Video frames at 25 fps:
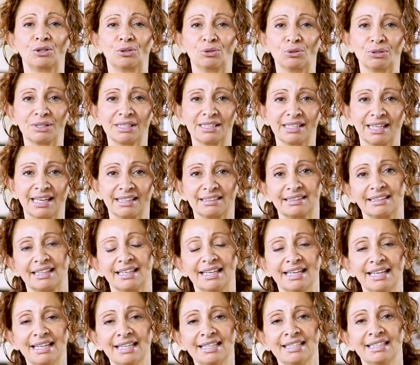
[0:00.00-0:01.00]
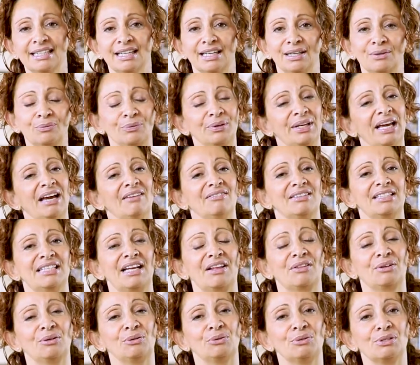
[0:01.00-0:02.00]
cooks out there. We have
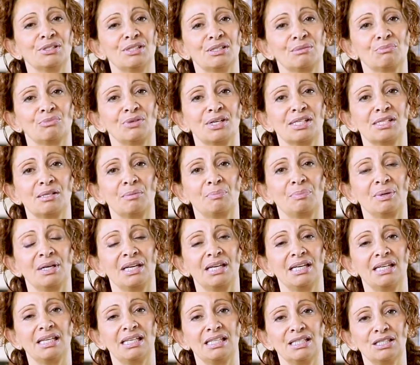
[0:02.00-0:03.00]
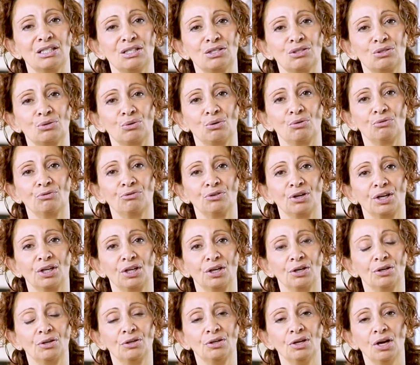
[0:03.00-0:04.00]
another awesome recipe in store for
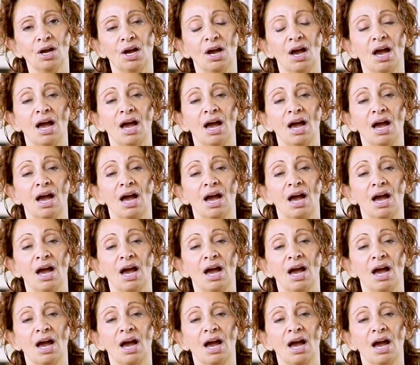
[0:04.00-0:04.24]
you.